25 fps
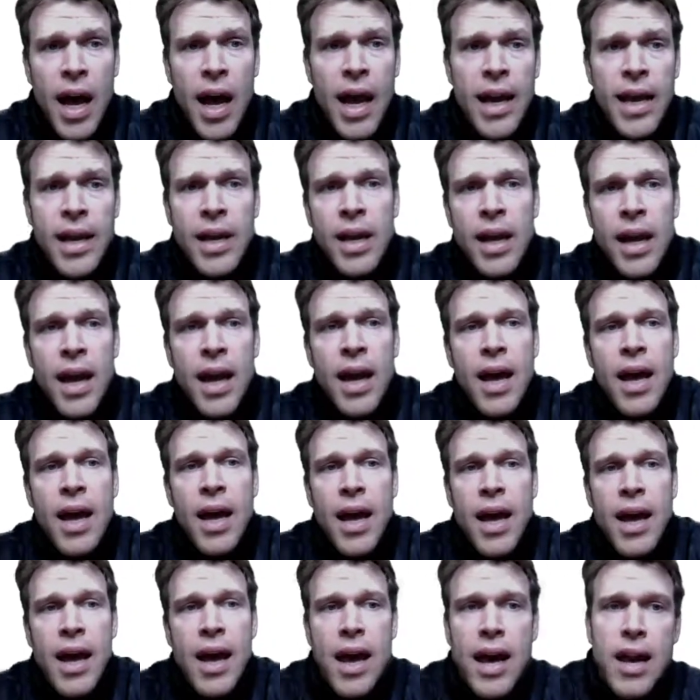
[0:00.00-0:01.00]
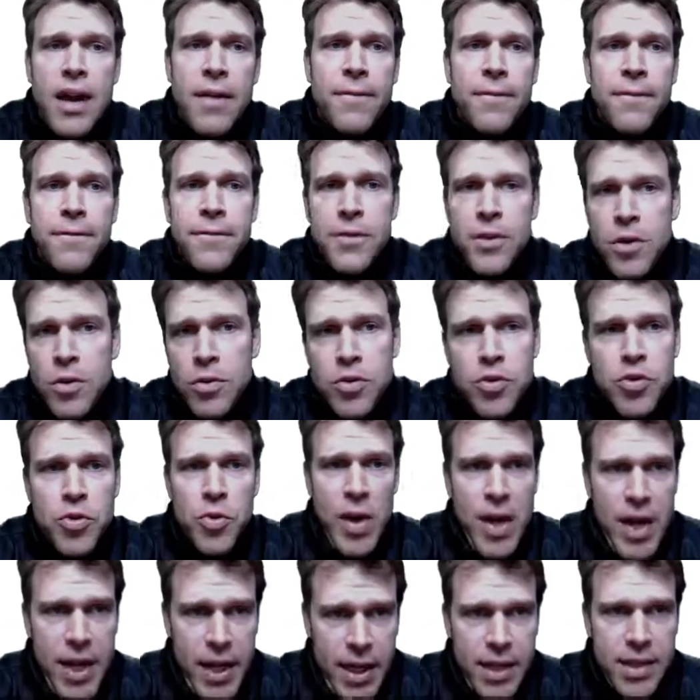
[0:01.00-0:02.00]
I had a few
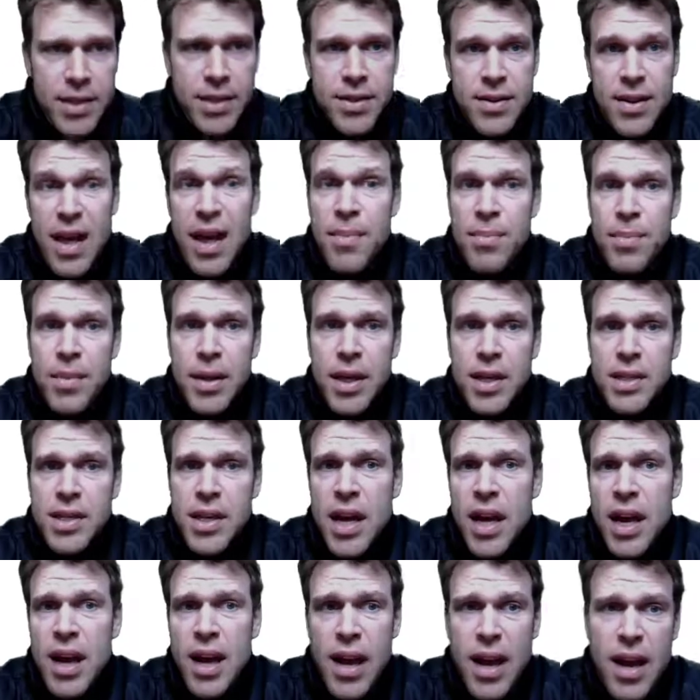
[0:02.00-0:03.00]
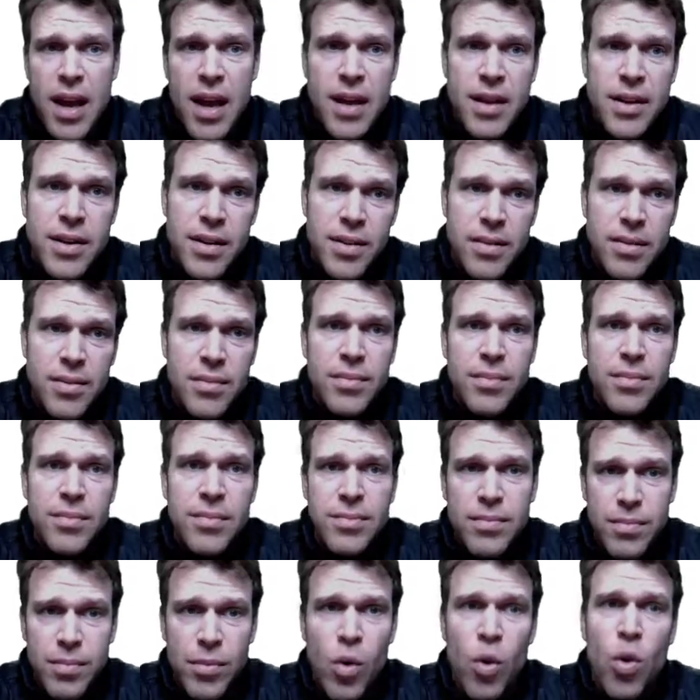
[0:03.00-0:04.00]
drinks. That means I had
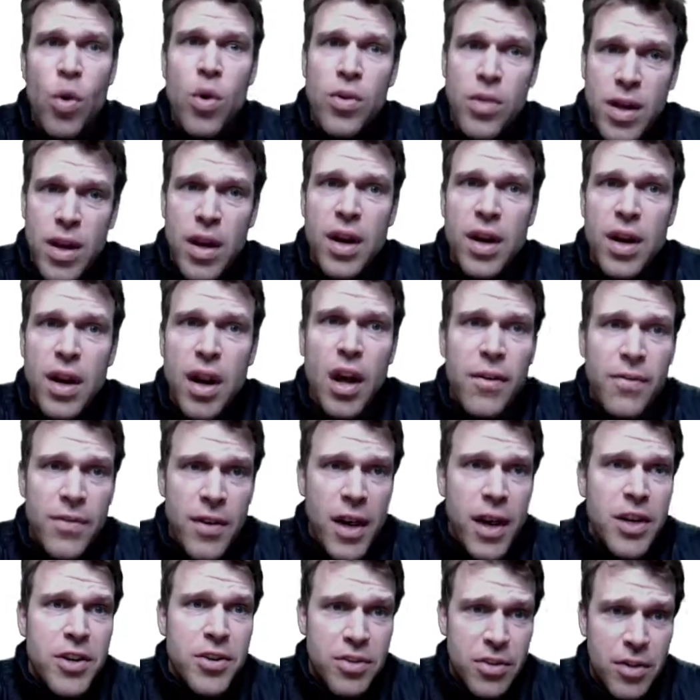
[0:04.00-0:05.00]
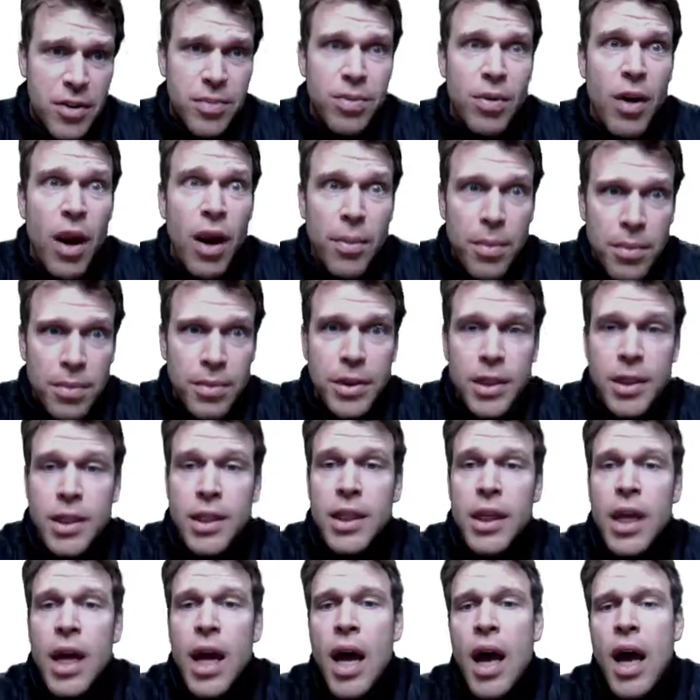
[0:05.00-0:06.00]
more than enough, actually,
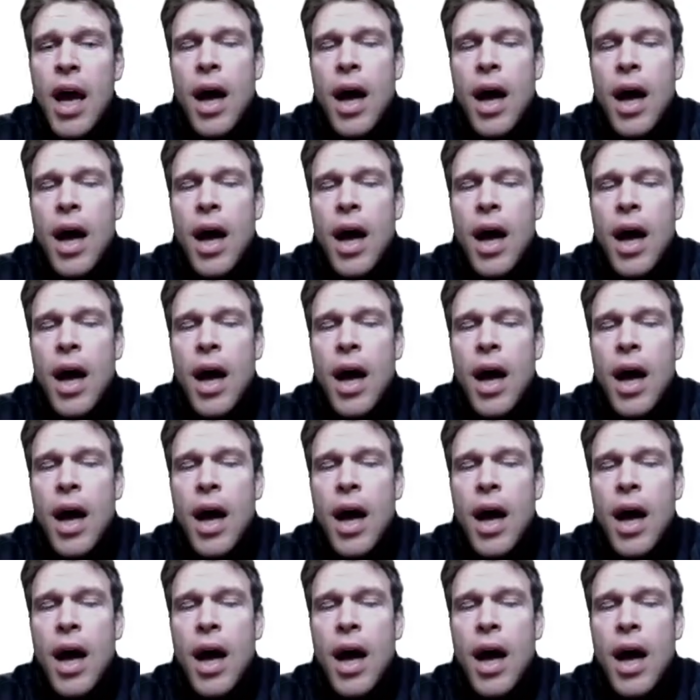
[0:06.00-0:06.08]
probably.